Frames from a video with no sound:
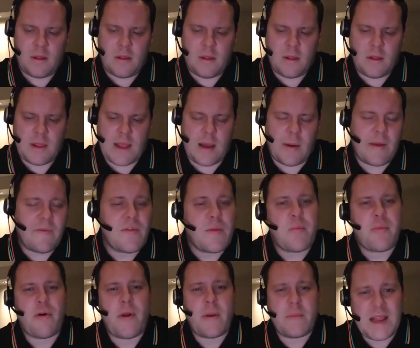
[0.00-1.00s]
Now, if the
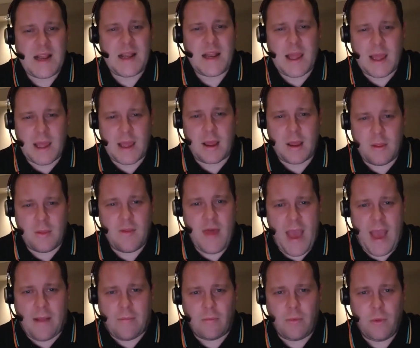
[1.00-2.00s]
Premier League
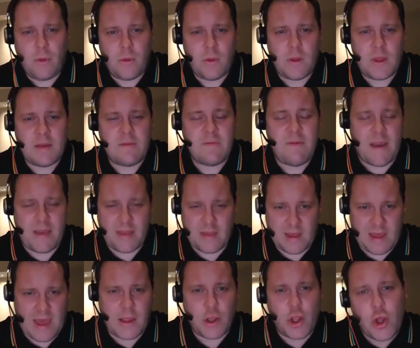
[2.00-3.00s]
then
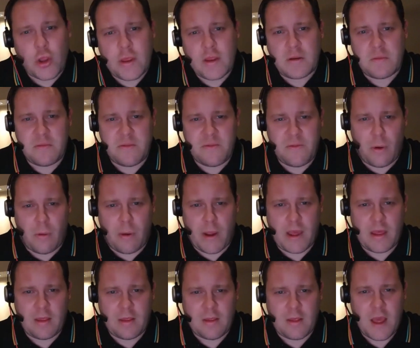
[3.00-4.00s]
investigate Nottingham
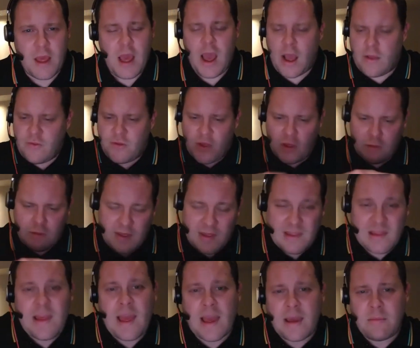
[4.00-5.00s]
Forest and do the
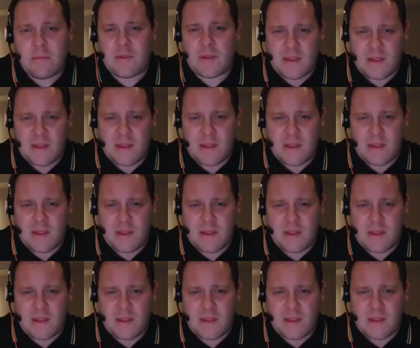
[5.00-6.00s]
same to
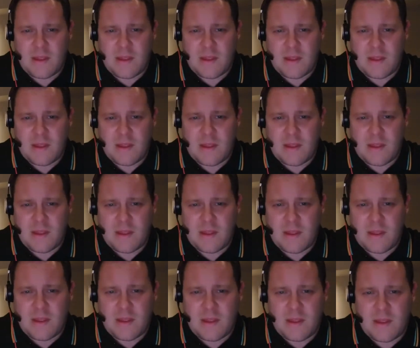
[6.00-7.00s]
them as what they have
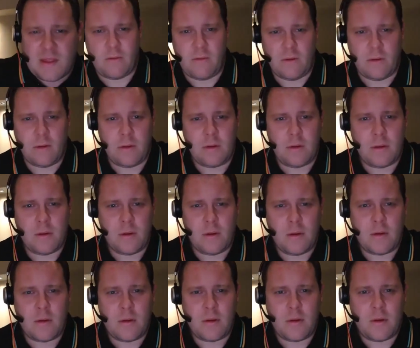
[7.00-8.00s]
Everton,
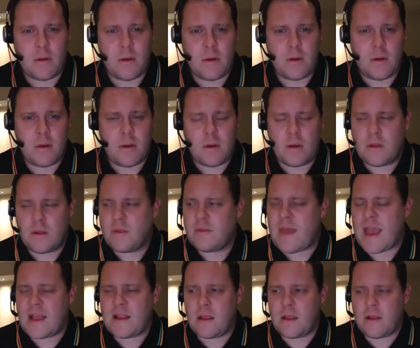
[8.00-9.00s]

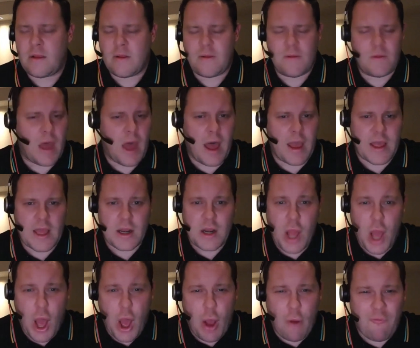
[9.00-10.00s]
then I can
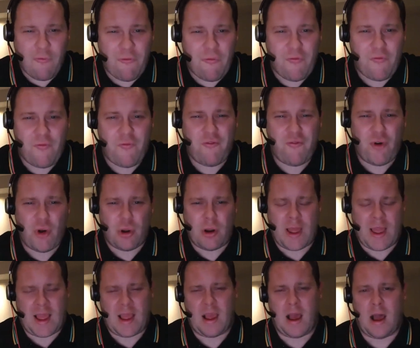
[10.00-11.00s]

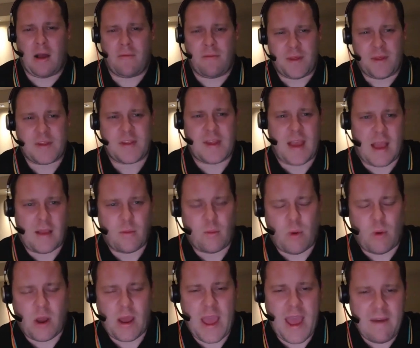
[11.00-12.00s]
fully understand
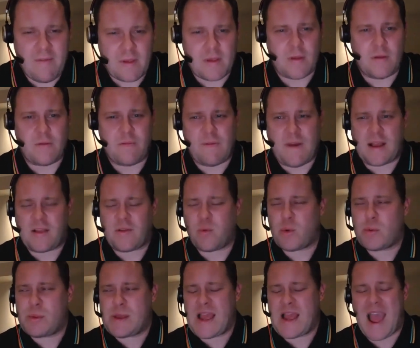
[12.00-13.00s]
why Everton fans
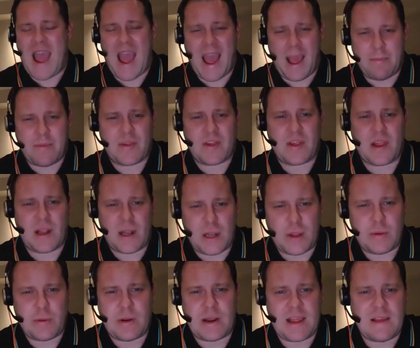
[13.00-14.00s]
would be
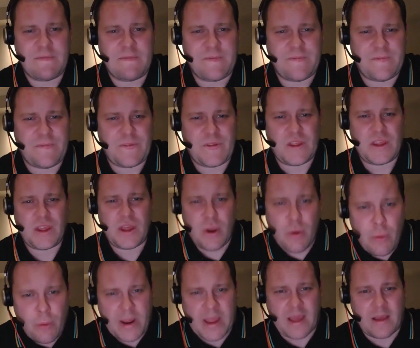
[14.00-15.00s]
absolutely
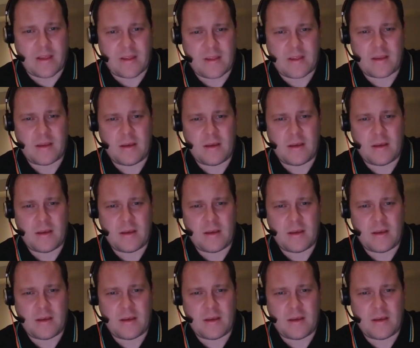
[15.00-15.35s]
furious